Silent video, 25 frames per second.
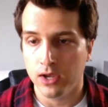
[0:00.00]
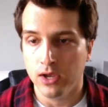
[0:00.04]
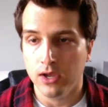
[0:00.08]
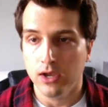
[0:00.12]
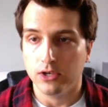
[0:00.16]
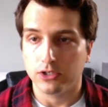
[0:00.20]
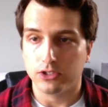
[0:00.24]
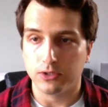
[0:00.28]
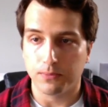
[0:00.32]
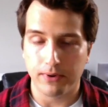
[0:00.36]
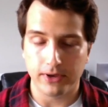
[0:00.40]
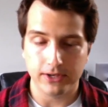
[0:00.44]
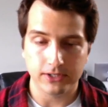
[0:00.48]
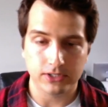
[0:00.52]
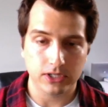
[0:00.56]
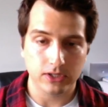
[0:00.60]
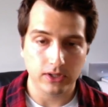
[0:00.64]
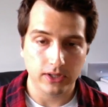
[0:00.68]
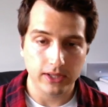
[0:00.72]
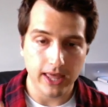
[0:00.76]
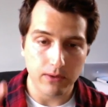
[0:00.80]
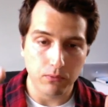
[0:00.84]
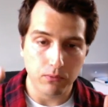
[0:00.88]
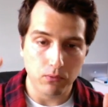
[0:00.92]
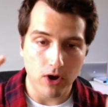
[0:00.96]
So basically,
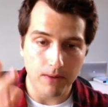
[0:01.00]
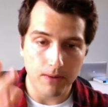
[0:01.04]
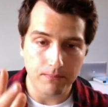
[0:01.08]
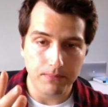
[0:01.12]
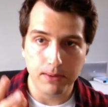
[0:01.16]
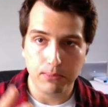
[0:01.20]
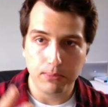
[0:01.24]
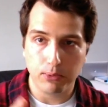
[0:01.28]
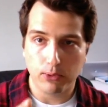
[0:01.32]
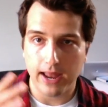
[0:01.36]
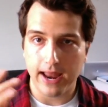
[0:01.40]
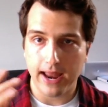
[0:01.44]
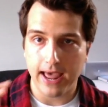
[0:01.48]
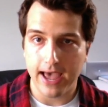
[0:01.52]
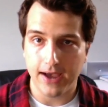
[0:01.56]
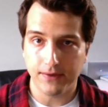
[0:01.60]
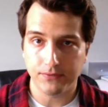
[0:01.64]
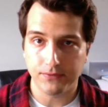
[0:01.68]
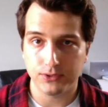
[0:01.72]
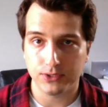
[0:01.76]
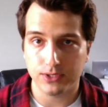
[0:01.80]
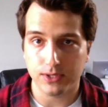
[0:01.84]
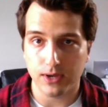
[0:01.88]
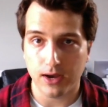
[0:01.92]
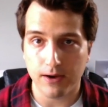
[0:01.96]
they want people that have
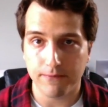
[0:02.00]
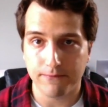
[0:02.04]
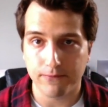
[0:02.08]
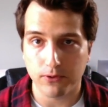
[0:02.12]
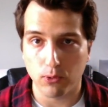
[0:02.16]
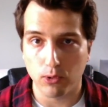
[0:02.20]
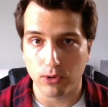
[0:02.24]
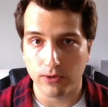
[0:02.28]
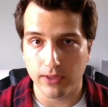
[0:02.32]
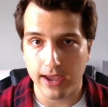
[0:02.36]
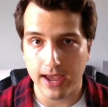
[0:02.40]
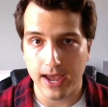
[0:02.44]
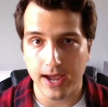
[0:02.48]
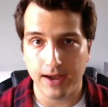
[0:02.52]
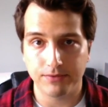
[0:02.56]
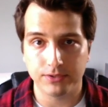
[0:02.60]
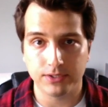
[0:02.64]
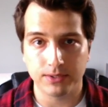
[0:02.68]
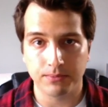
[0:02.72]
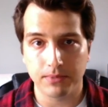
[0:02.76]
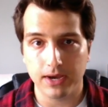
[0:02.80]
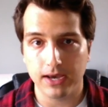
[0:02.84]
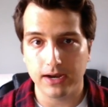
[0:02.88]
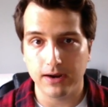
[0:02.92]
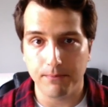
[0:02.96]
stuff or they have
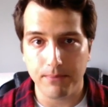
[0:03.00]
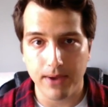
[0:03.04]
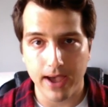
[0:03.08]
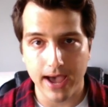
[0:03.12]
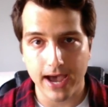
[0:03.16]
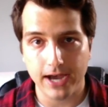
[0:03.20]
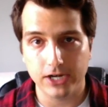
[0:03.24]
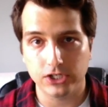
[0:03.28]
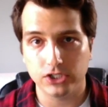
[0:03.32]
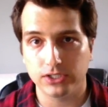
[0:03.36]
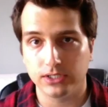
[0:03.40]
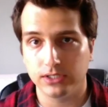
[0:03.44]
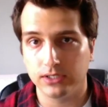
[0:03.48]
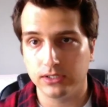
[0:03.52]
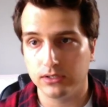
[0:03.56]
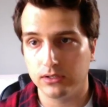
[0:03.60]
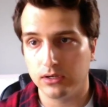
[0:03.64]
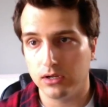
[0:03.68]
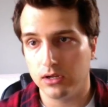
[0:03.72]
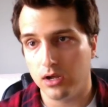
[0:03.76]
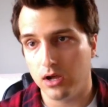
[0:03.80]
some kind of passion,